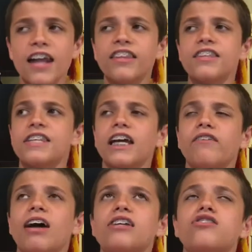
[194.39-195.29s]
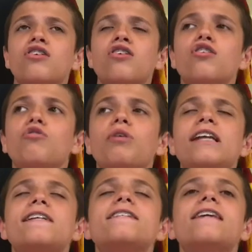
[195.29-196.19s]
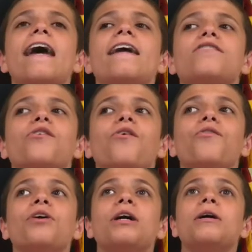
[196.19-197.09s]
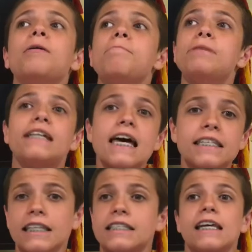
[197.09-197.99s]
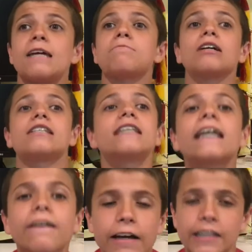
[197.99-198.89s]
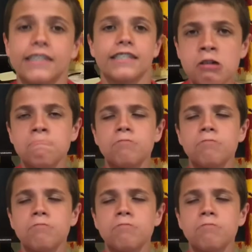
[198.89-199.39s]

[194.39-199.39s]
And in the second match, Quidditch is cancelled because of the Chamber of Secrets.